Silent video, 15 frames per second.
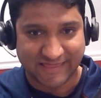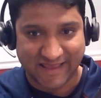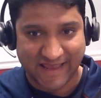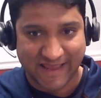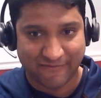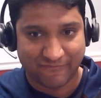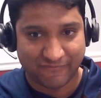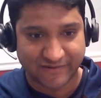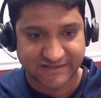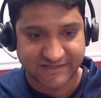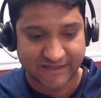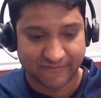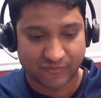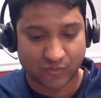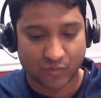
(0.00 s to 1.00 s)
They have
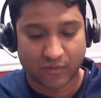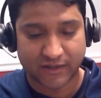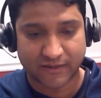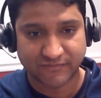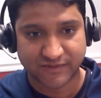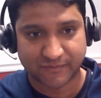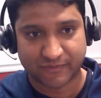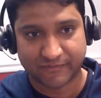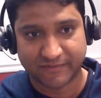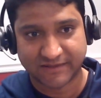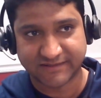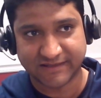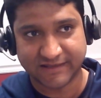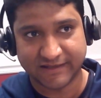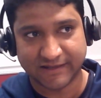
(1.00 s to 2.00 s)
achieved quantum
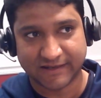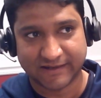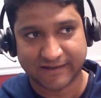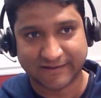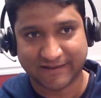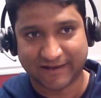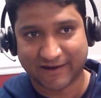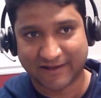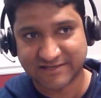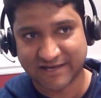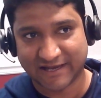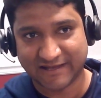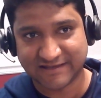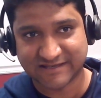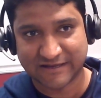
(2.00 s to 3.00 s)
supremacy. There are
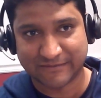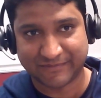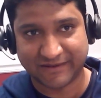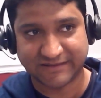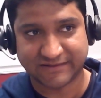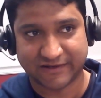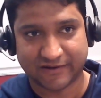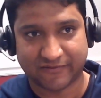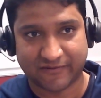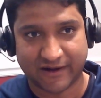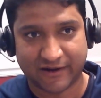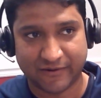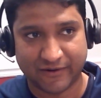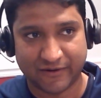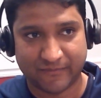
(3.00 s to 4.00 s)
Chinese companies that are
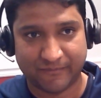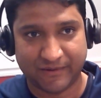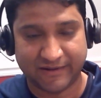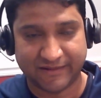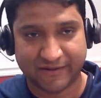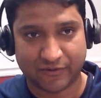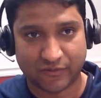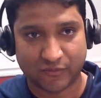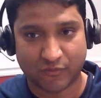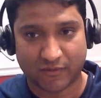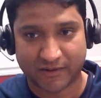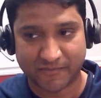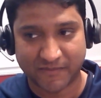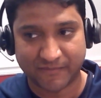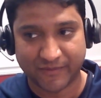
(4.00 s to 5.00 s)
trying to, build their own
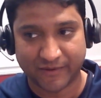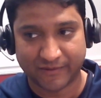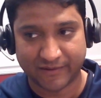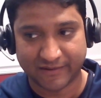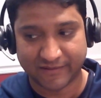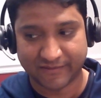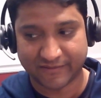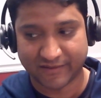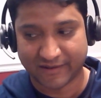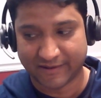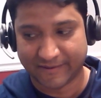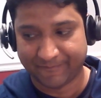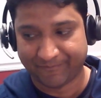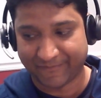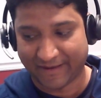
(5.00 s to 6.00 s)
quantum computers.
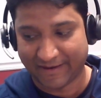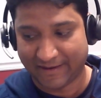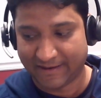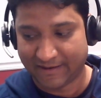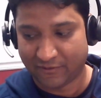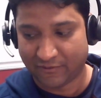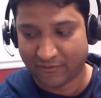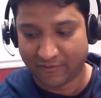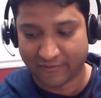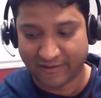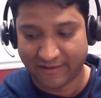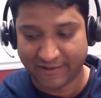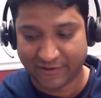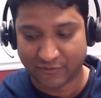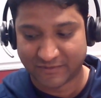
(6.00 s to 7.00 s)
I don't know
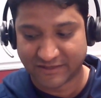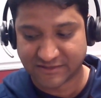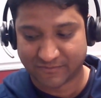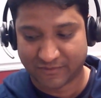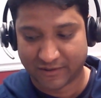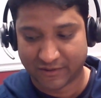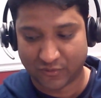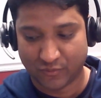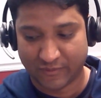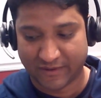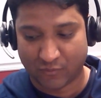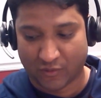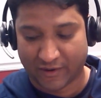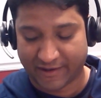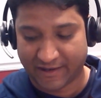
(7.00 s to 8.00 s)
really too much about who
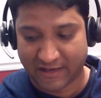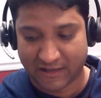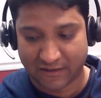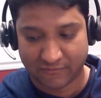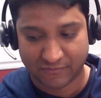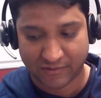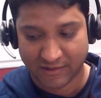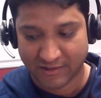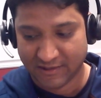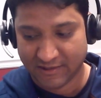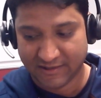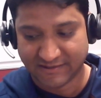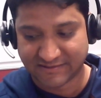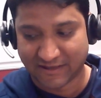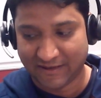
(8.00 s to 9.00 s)
and what and how.
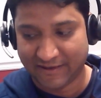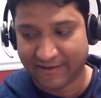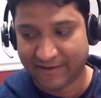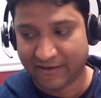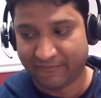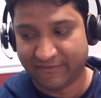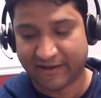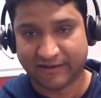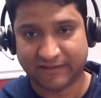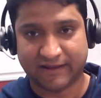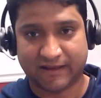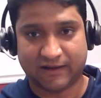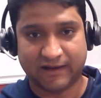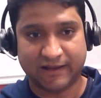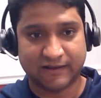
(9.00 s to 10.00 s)
It's all hidden away in
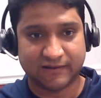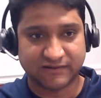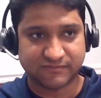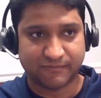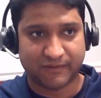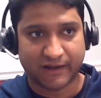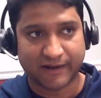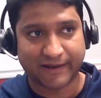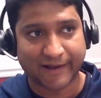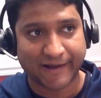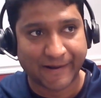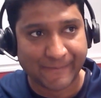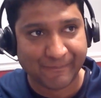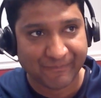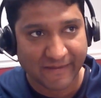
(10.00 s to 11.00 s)
their layers, but
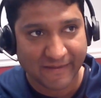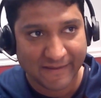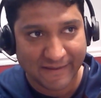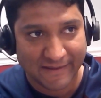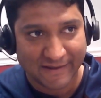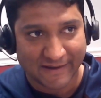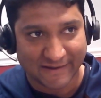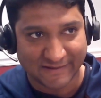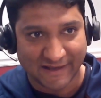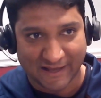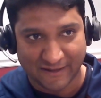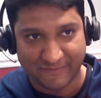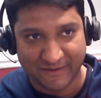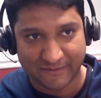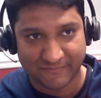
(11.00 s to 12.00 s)
I think
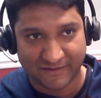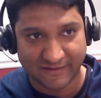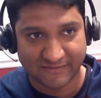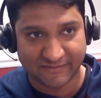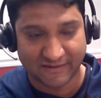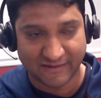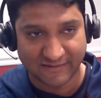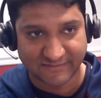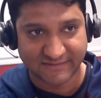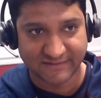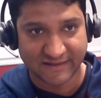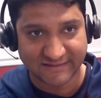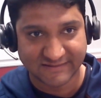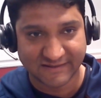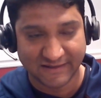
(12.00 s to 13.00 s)
IBM
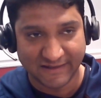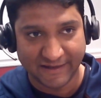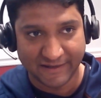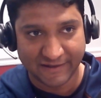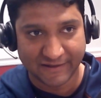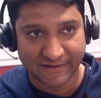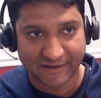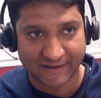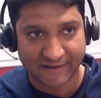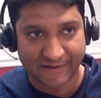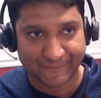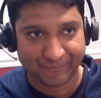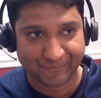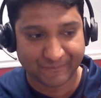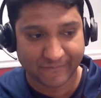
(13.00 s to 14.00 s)
is the leader.
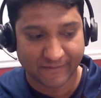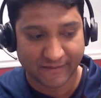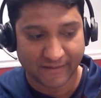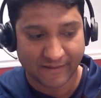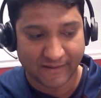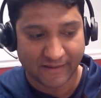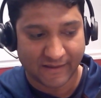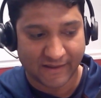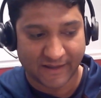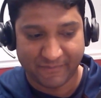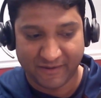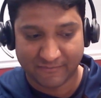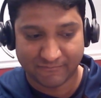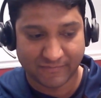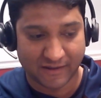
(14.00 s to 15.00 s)

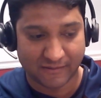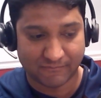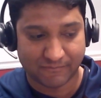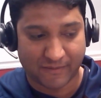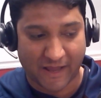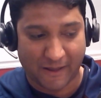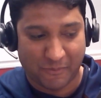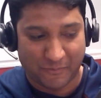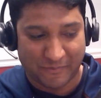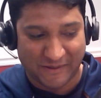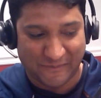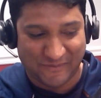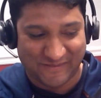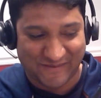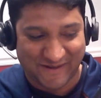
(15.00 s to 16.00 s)
IBM can
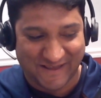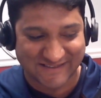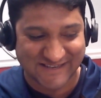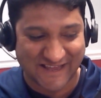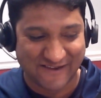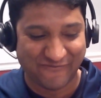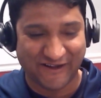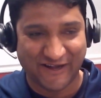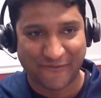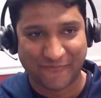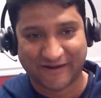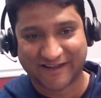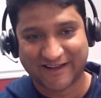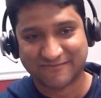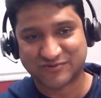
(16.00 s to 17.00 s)
probably be the next NVIDIA
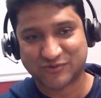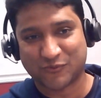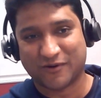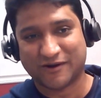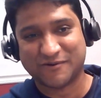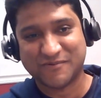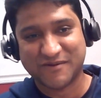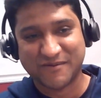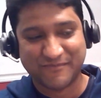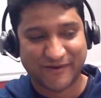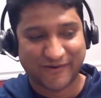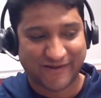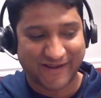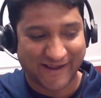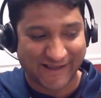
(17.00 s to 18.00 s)
when it comes to quantum
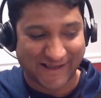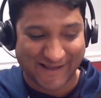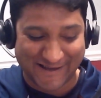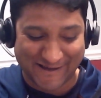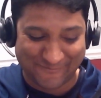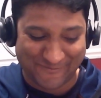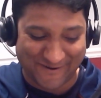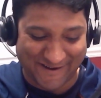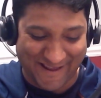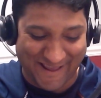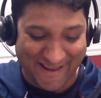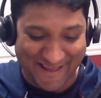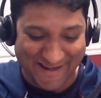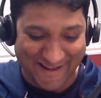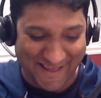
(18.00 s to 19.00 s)
computing. But
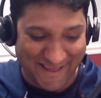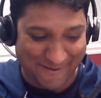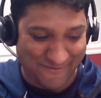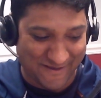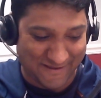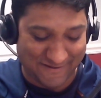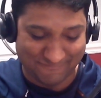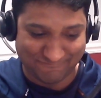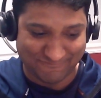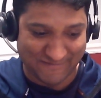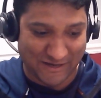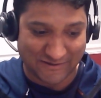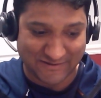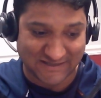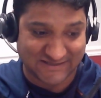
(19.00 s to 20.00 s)
again, hey man,
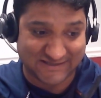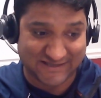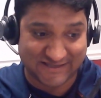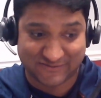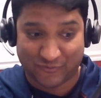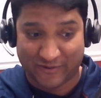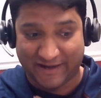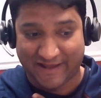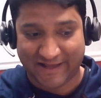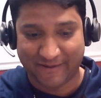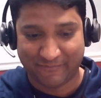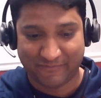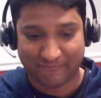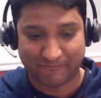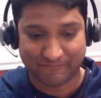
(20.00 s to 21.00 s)
that's what
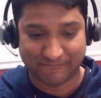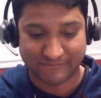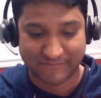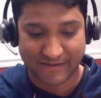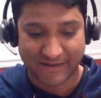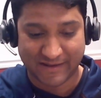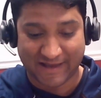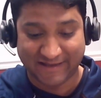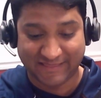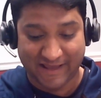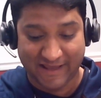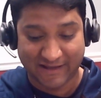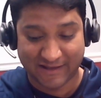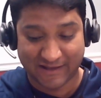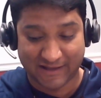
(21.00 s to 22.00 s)
I
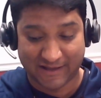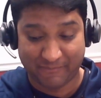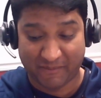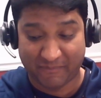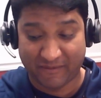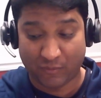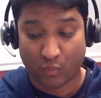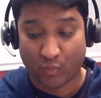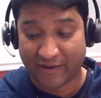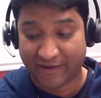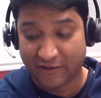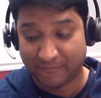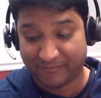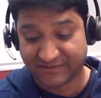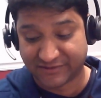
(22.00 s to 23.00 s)
think. I may be
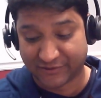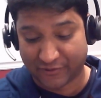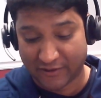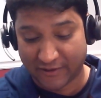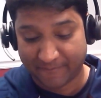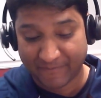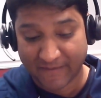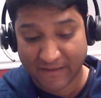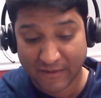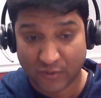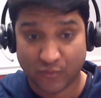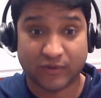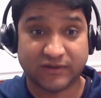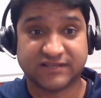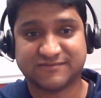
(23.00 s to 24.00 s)
100% wrong.
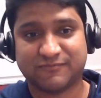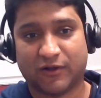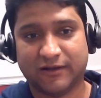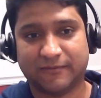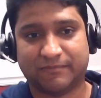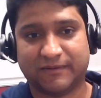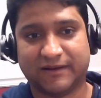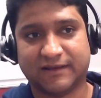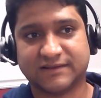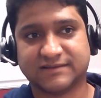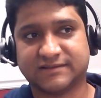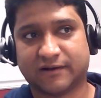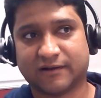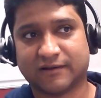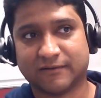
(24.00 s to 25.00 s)
Who are the smaller
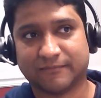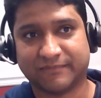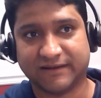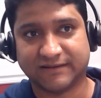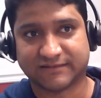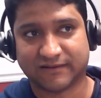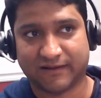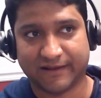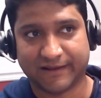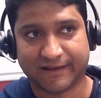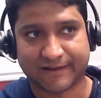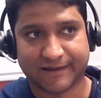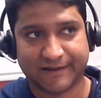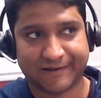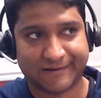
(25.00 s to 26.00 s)
players? There are companies
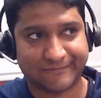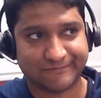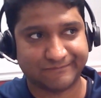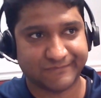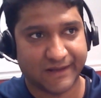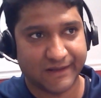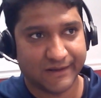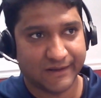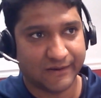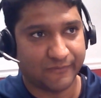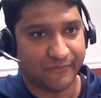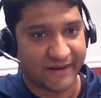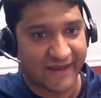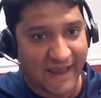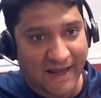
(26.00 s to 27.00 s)
like
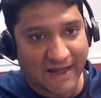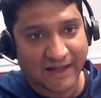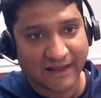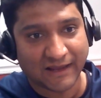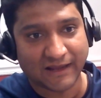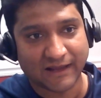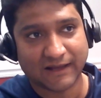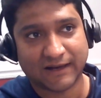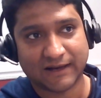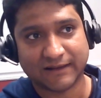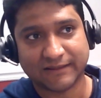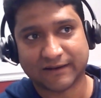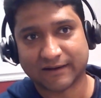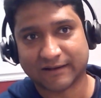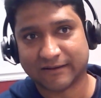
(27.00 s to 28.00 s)
Rigetti.
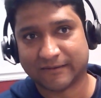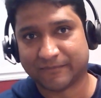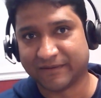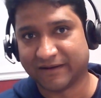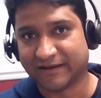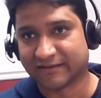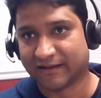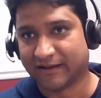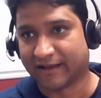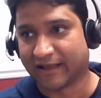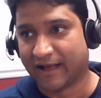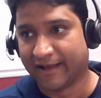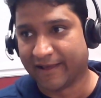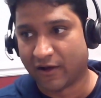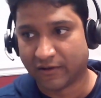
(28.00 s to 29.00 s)
There are companies like
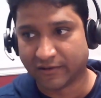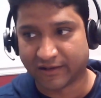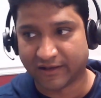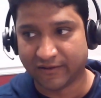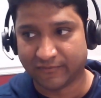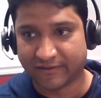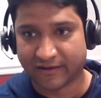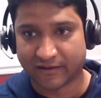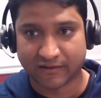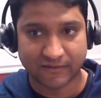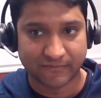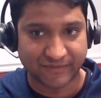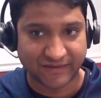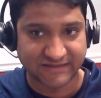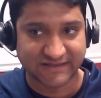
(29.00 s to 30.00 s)
IonQ. There are
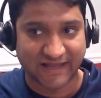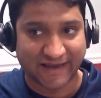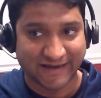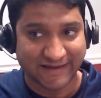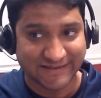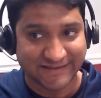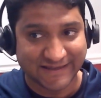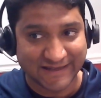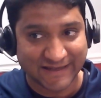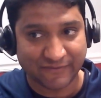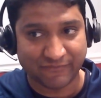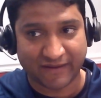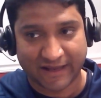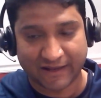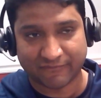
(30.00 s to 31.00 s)
companies like
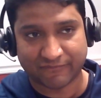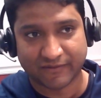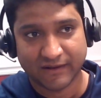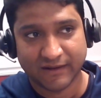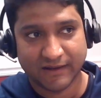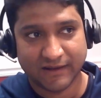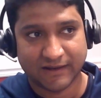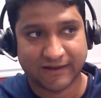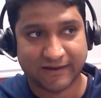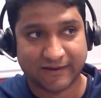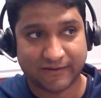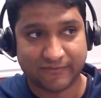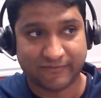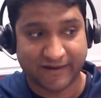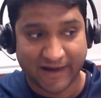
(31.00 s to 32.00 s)
D-Wave.
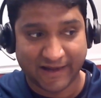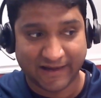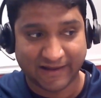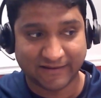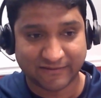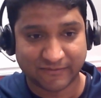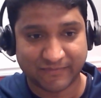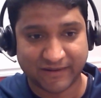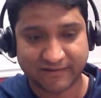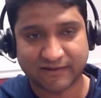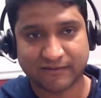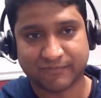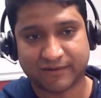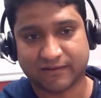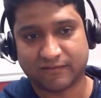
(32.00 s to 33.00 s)
Rigetti is
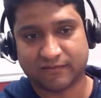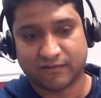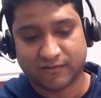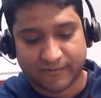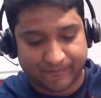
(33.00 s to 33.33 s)
amazing because